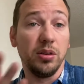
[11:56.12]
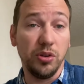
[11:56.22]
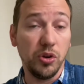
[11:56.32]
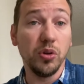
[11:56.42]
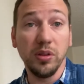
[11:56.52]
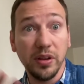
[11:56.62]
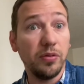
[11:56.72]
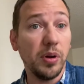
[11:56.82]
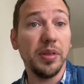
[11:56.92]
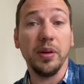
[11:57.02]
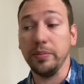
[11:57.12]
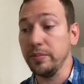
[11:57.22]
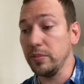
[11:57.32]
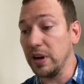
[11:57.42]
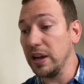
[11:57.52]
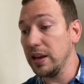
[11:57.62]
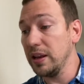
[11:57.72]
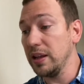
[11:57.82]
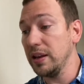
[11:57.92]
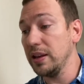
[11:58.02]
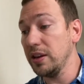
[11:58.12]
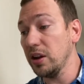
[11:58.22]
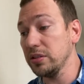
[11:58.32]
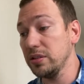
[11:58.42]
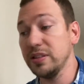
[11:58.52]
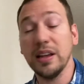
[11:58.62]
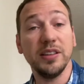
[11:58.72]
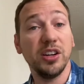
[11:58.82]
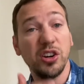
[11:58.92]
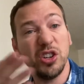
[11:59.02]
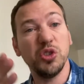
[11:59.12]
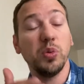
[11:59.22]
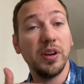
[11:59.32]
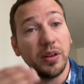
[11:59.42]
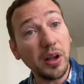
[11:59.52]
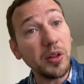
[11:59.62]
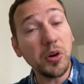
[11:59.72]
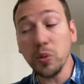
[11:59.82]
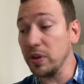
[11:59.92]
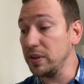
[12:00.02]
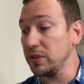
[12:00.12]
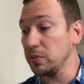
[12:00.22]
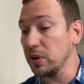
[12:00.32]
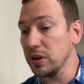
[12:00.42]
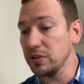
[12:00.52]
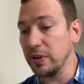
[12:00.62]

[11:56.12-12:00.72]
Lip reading: You'll live with him, right? And he also says, encourage one another with these words,